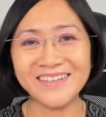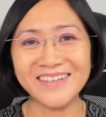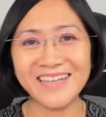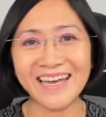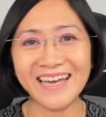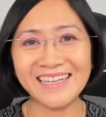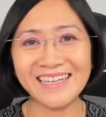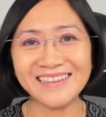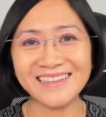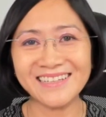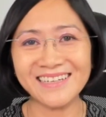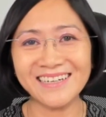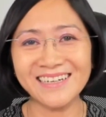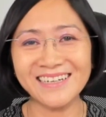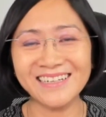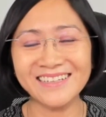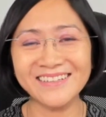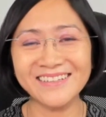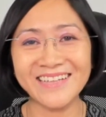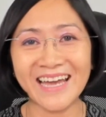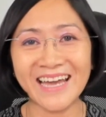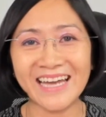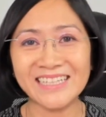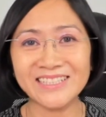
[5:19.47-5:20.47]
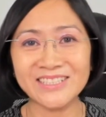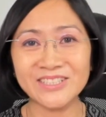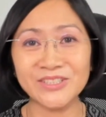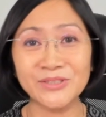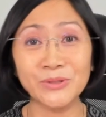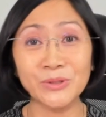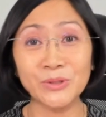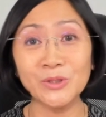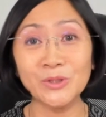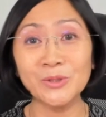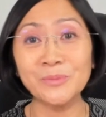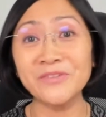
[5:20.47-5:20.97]
that uh, that
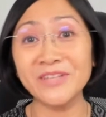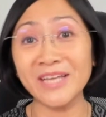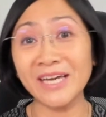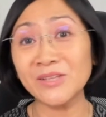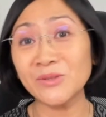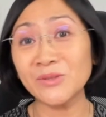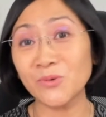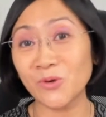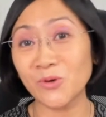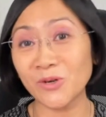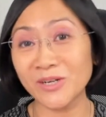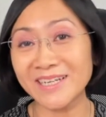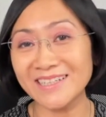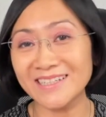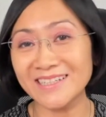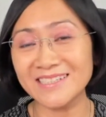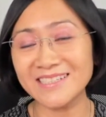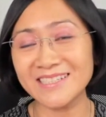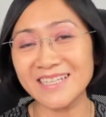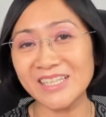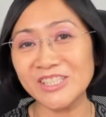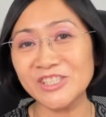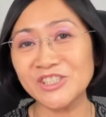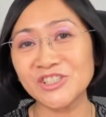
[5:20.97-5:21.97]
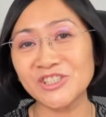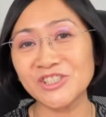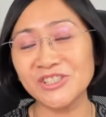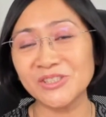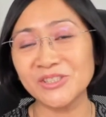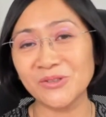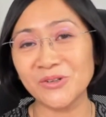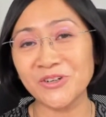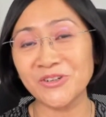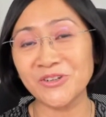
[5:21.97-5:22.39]
group that organization